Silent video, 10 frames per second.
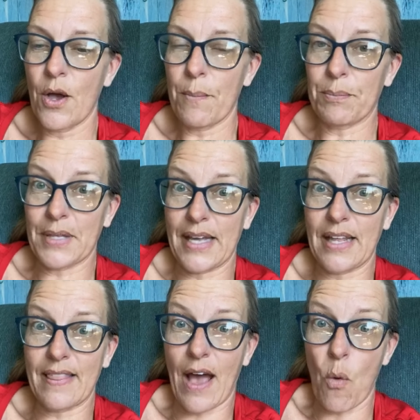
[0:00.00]

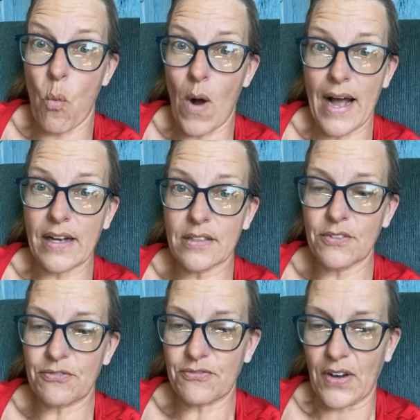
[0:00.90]
Planning that wild,
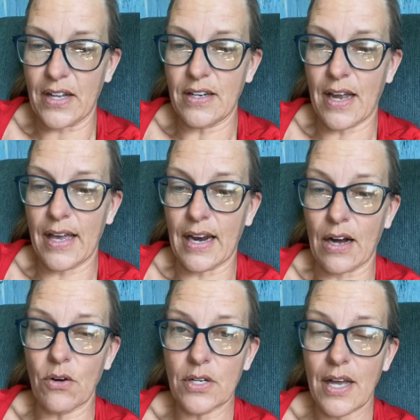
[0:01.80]
fun night
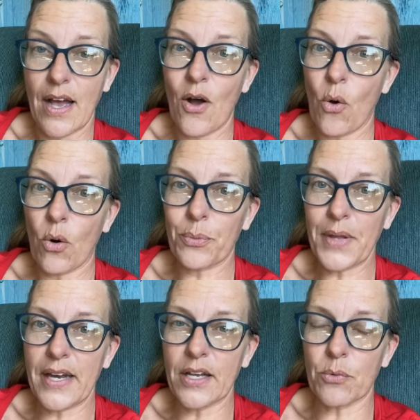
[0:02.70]
out or
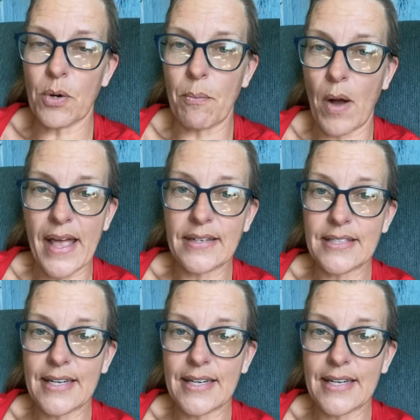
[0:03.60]
planning a romantic,